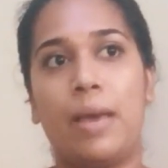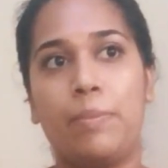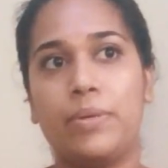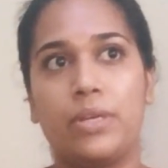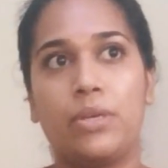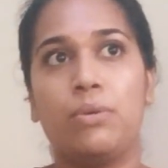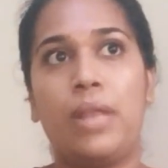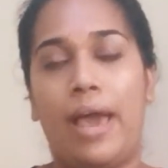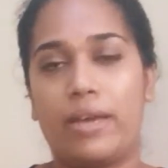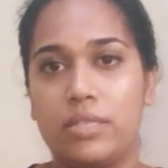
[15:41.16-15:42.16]
that
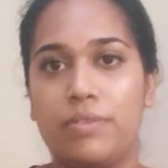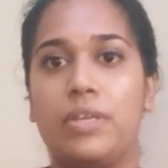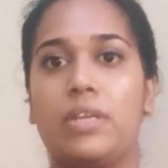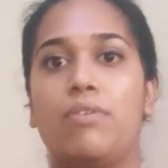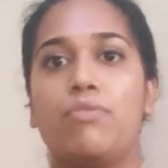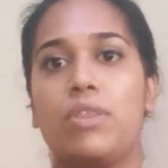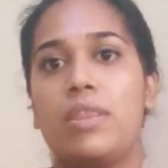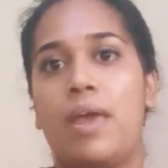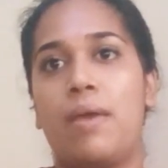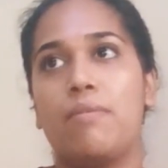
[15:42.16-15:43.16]
particular activity
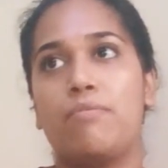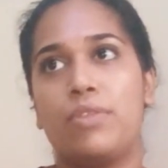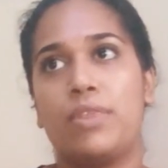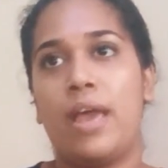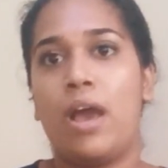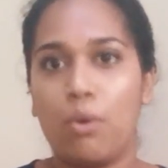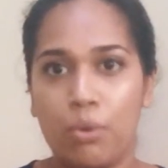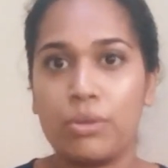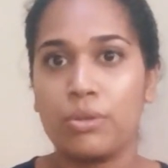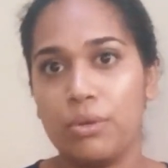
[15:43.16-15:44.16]
for their
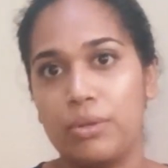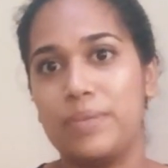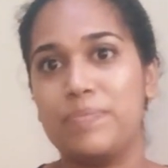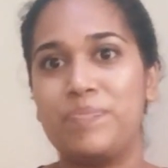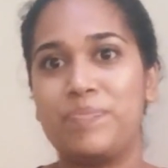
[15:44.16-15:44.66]
own good.